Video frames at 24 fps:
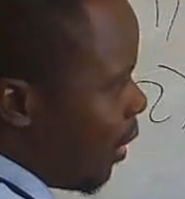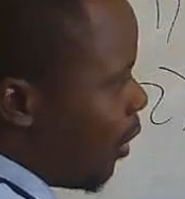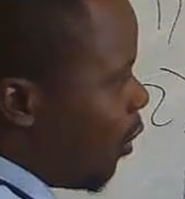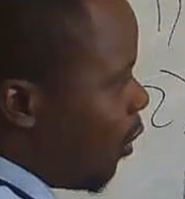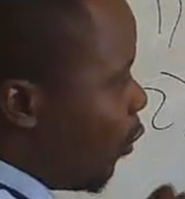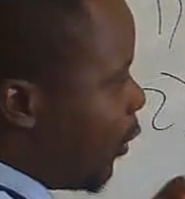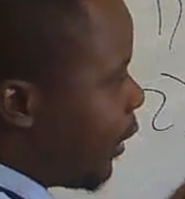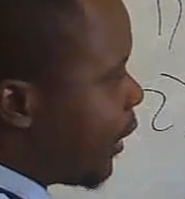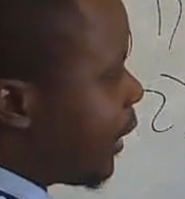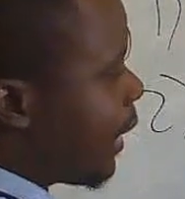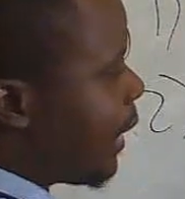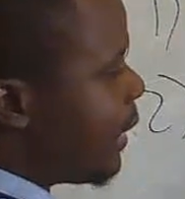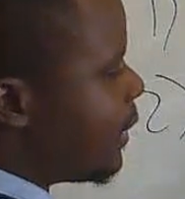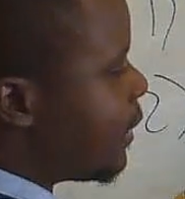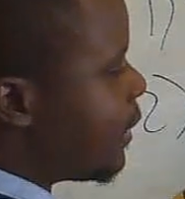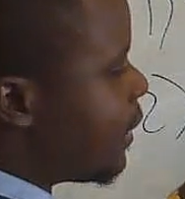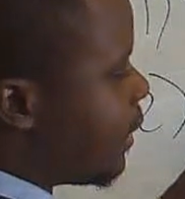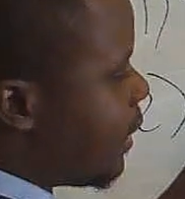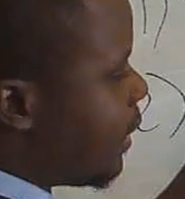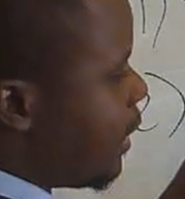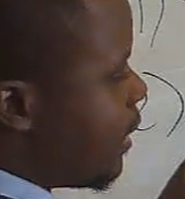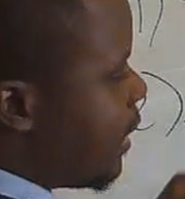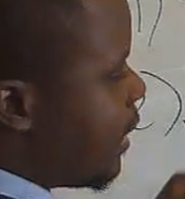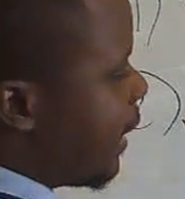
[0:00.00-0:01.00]
we can
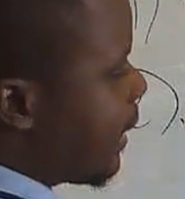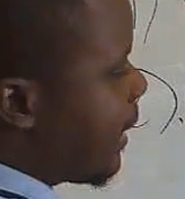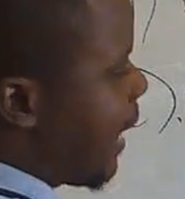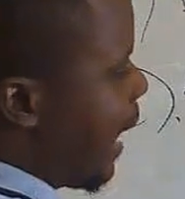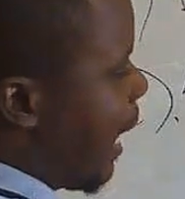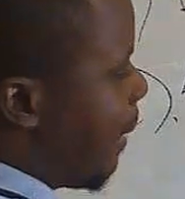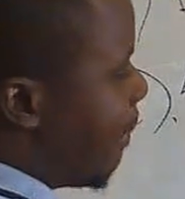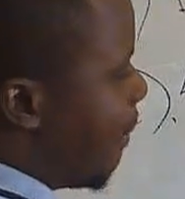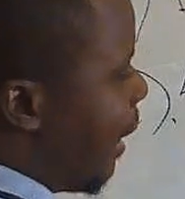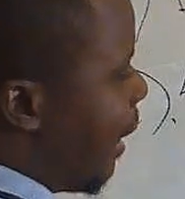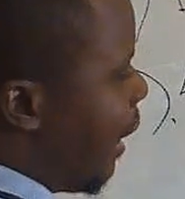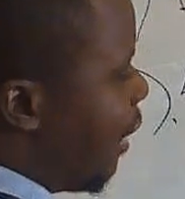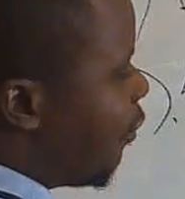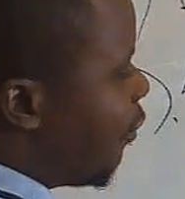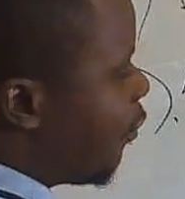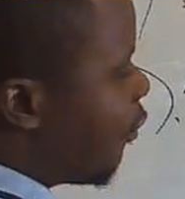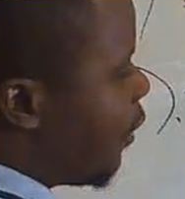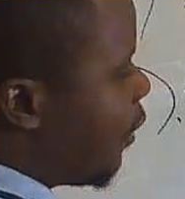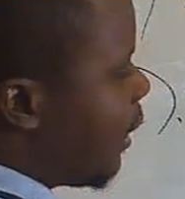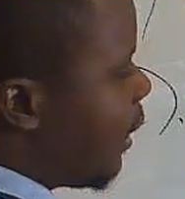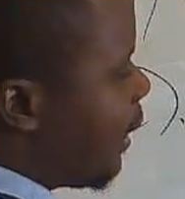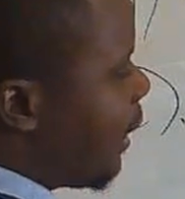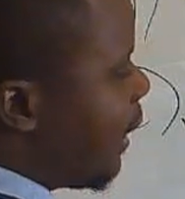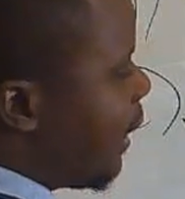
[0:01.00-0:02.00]
see that above
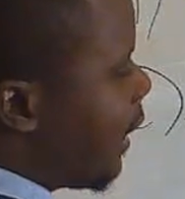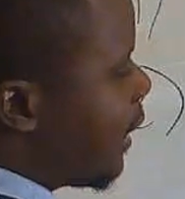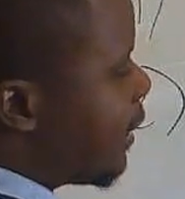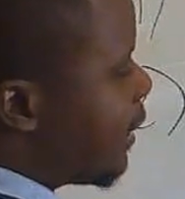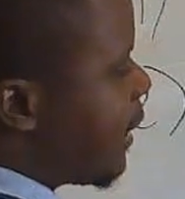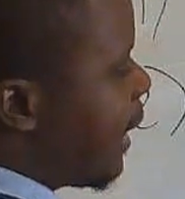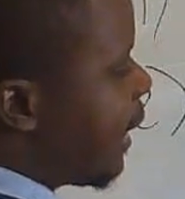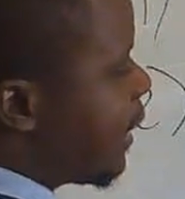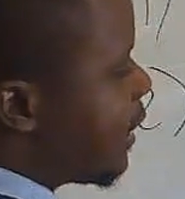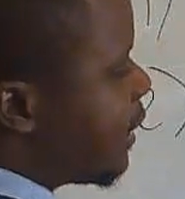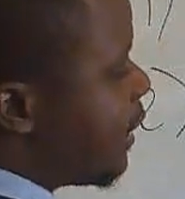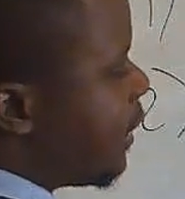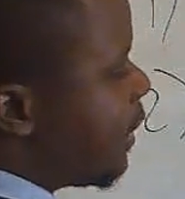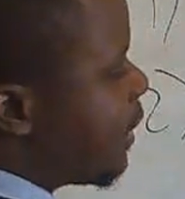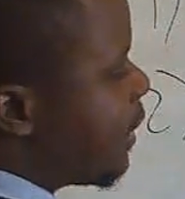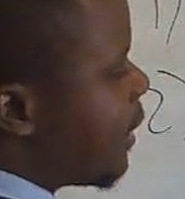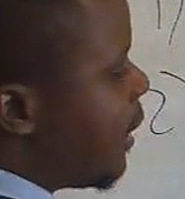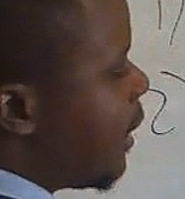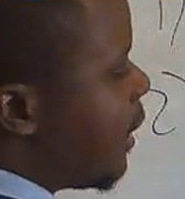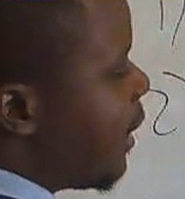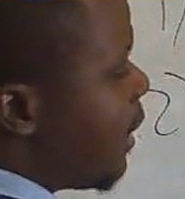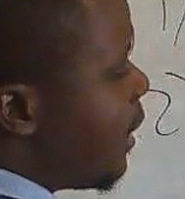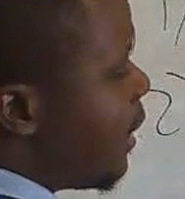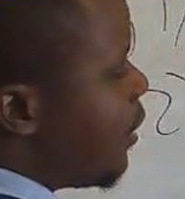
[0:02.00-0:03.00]
x-axis,
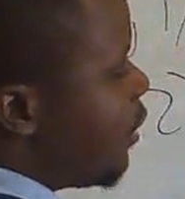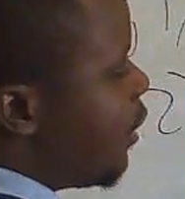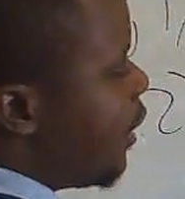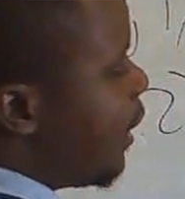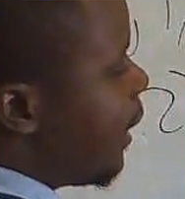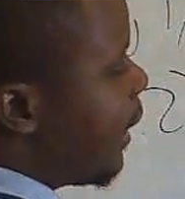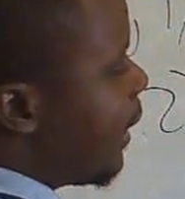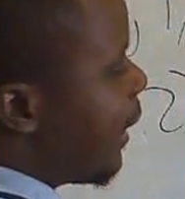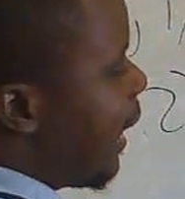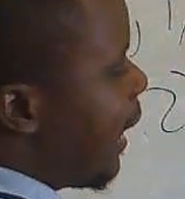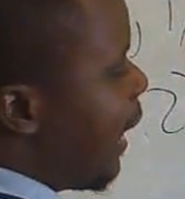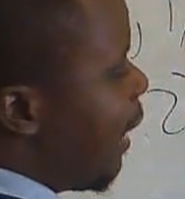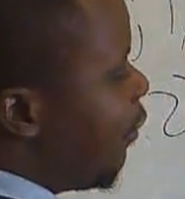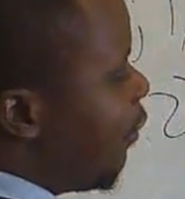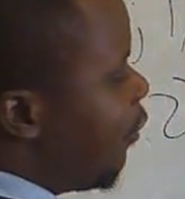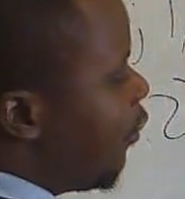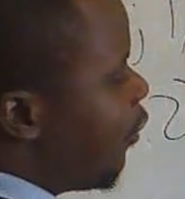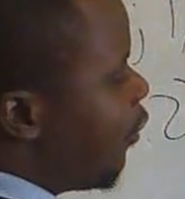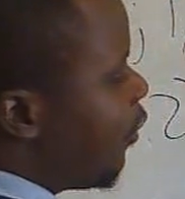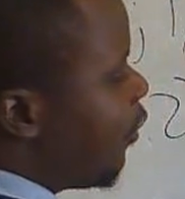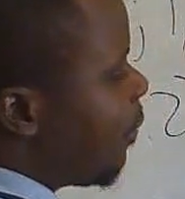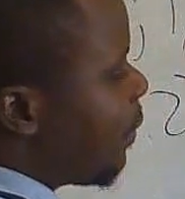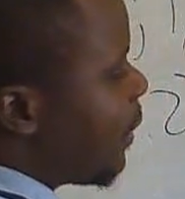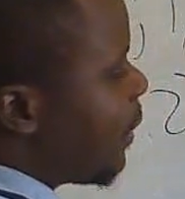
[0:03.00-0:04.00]
the graph
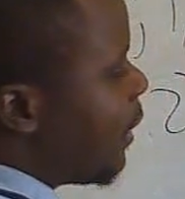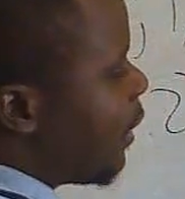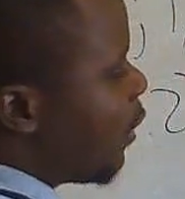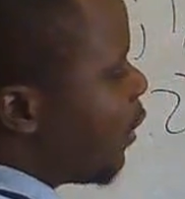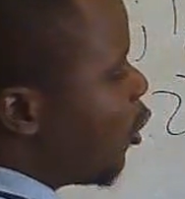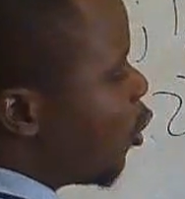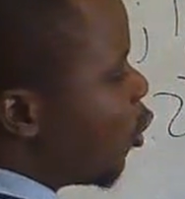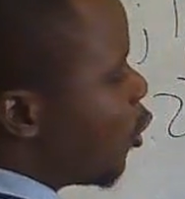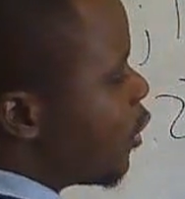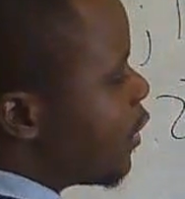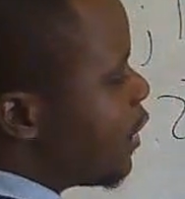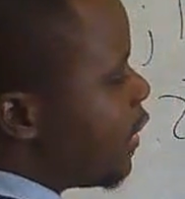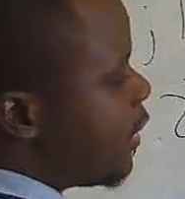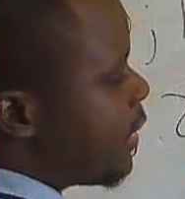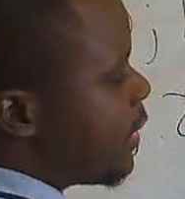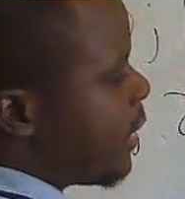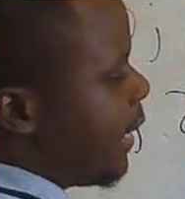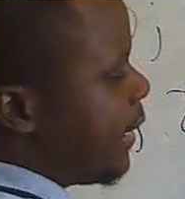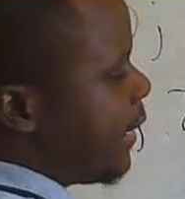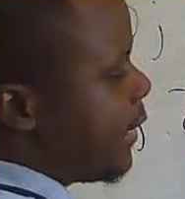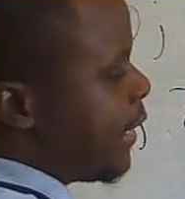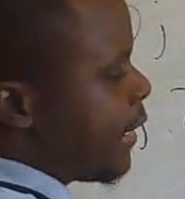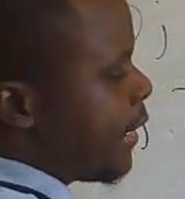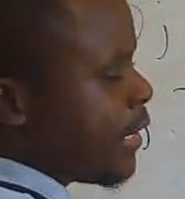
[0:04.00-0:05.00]
crosses
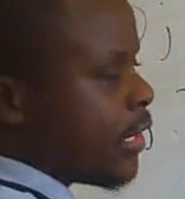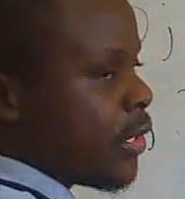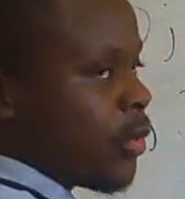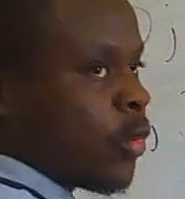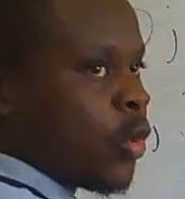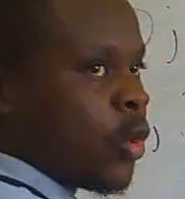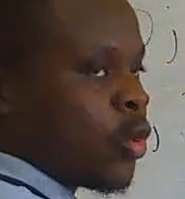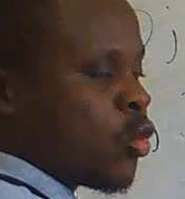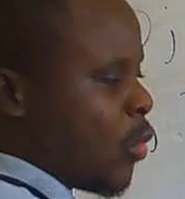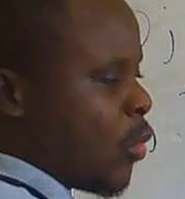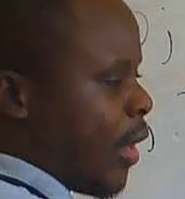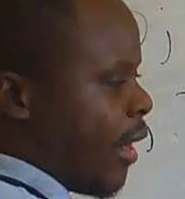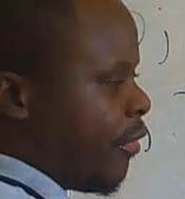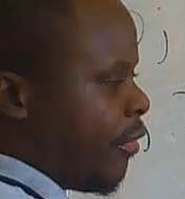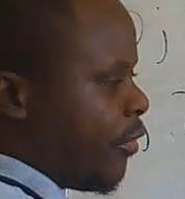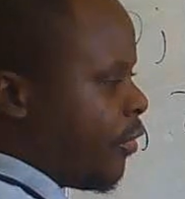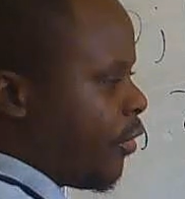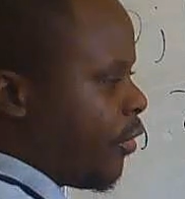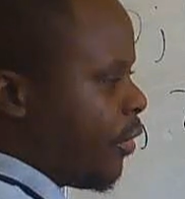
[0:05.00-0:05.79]
at x is equal to half.